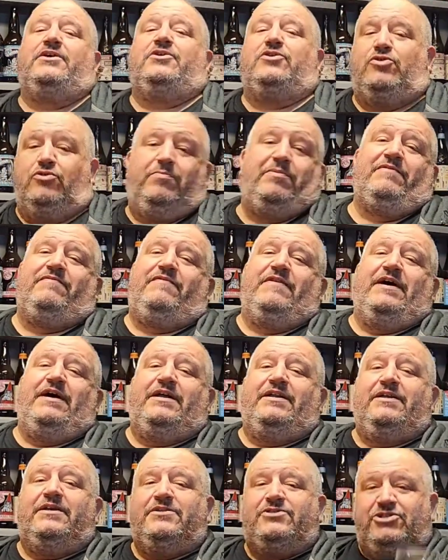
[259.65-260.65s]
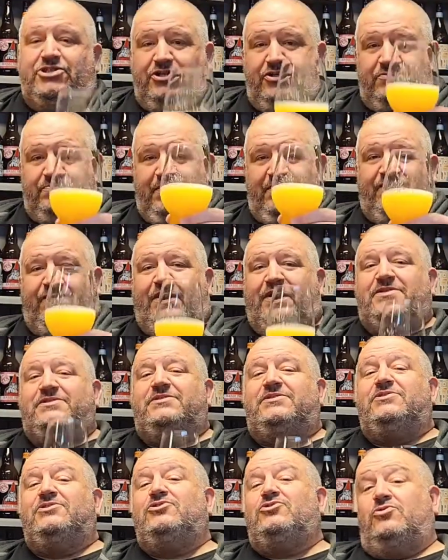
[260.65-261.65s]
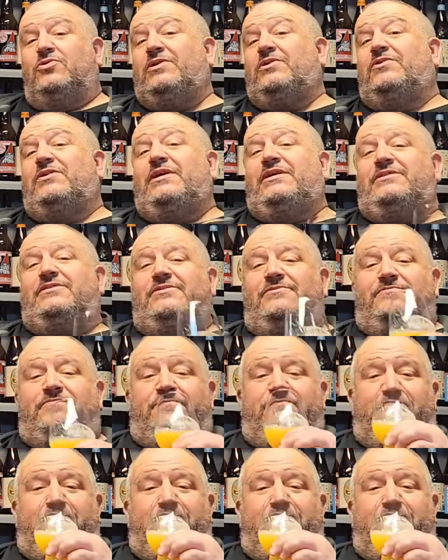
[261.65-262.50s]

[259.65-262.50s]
You'll be fine. Cheers, my friends. Enjoy your night.